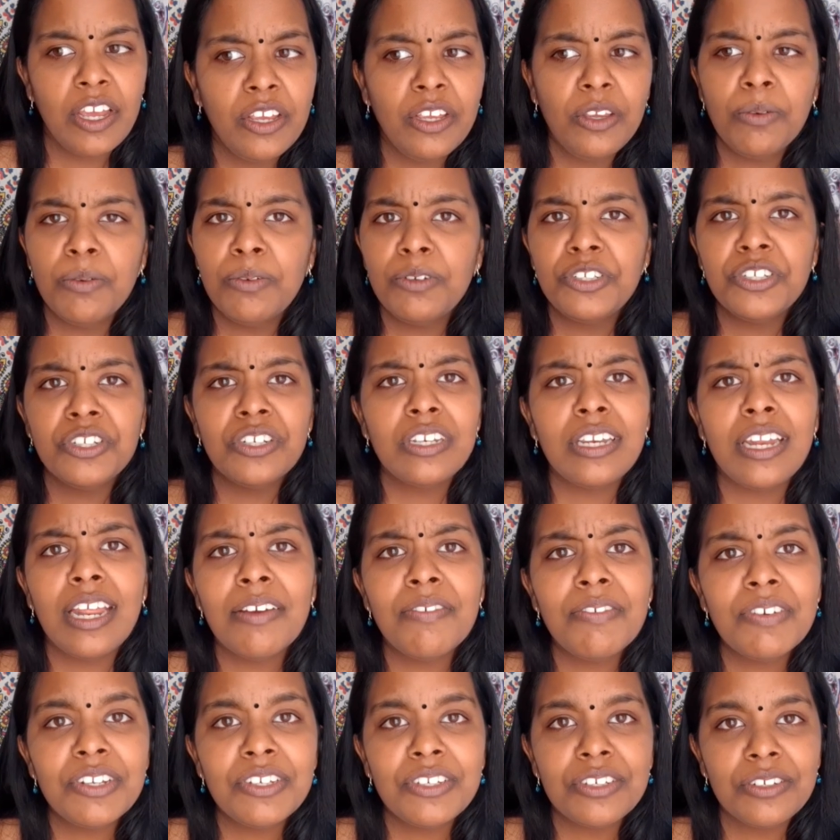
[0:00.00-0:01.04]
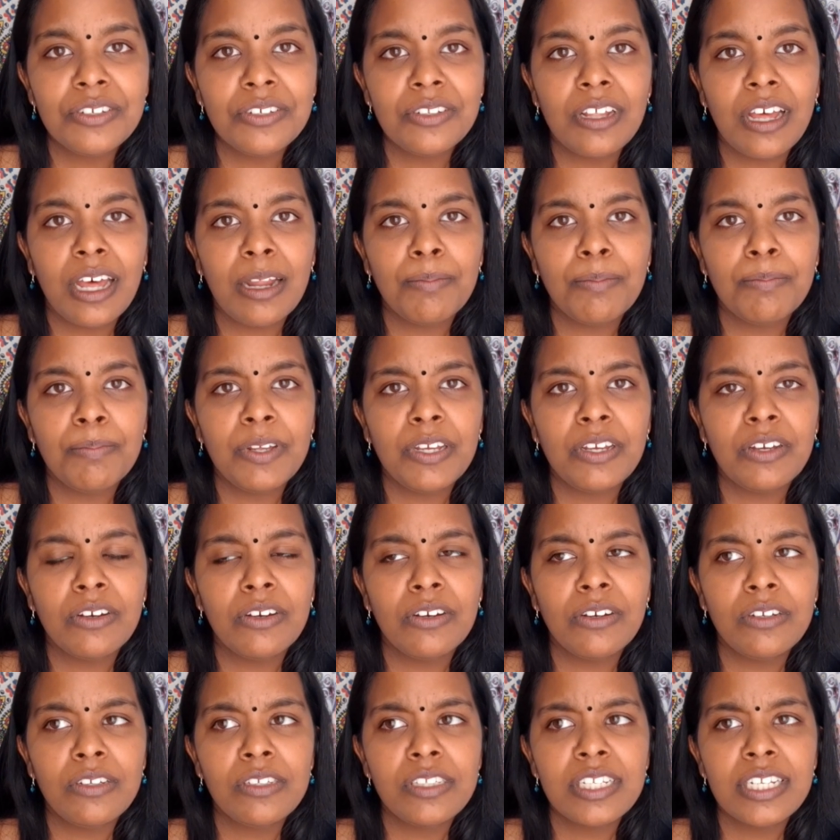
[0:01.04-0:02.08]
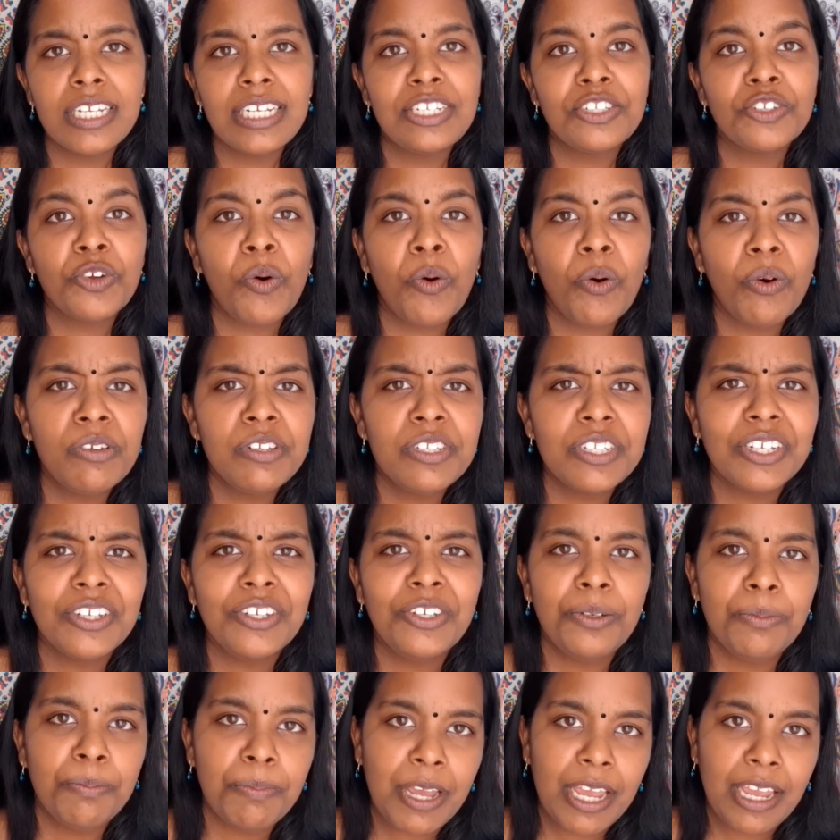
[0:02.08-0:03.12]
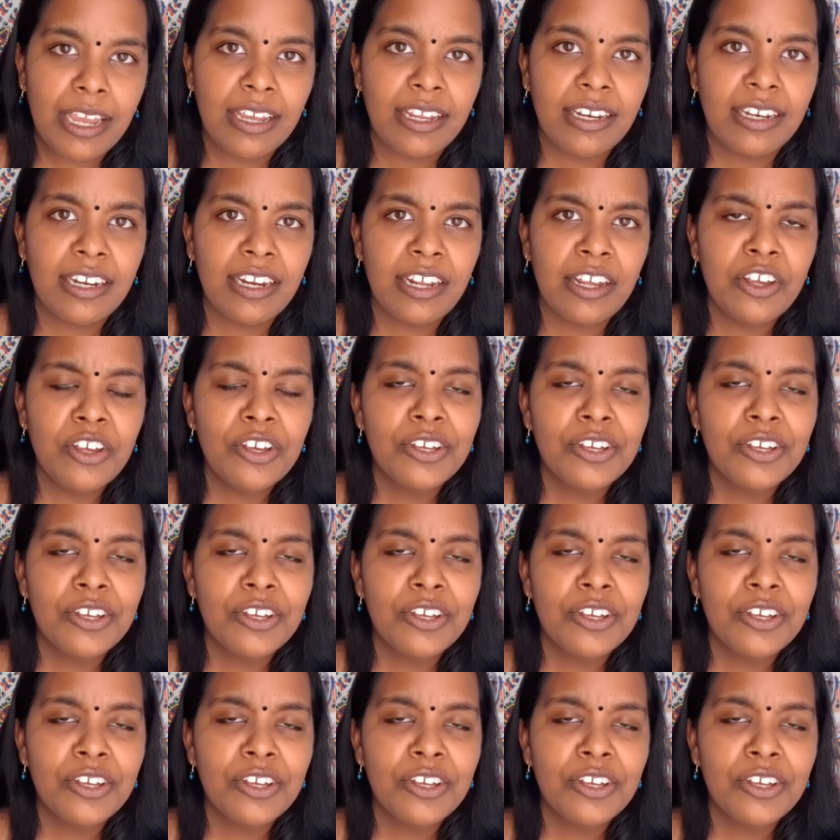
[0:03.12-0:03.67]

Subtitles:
You should never do that because it's causing you pain.